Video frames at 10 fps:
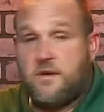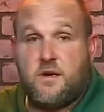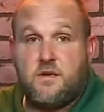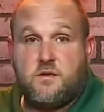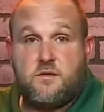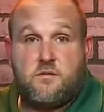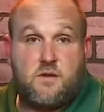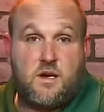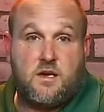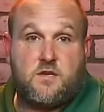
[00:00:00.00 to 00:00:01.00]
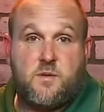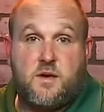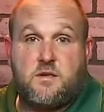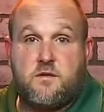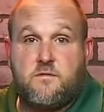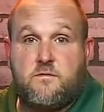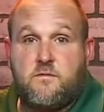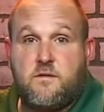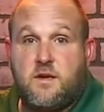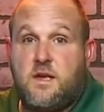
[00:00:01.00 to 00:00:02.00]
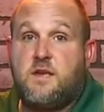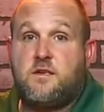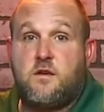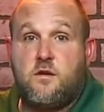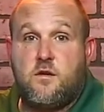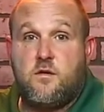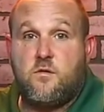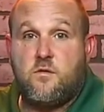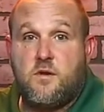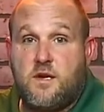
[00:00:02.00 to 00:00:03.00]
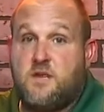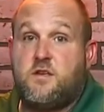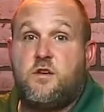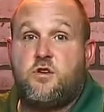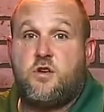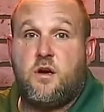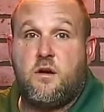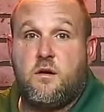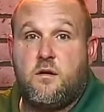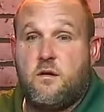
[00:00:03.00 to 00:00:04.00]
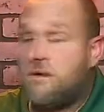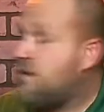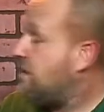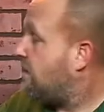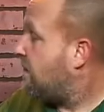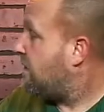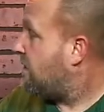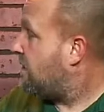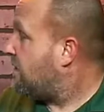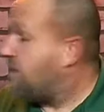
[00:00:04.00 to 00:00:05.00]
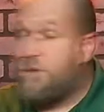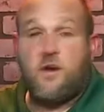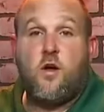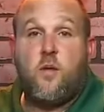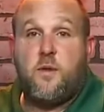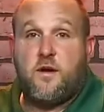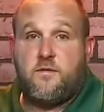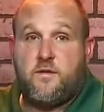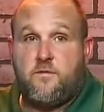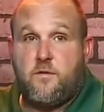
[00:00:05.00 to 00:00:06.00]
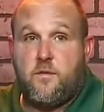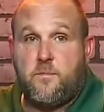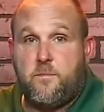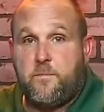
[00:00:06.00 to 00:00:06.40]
that is inexpensive, easy to do, easy to share, that we can all benefit from?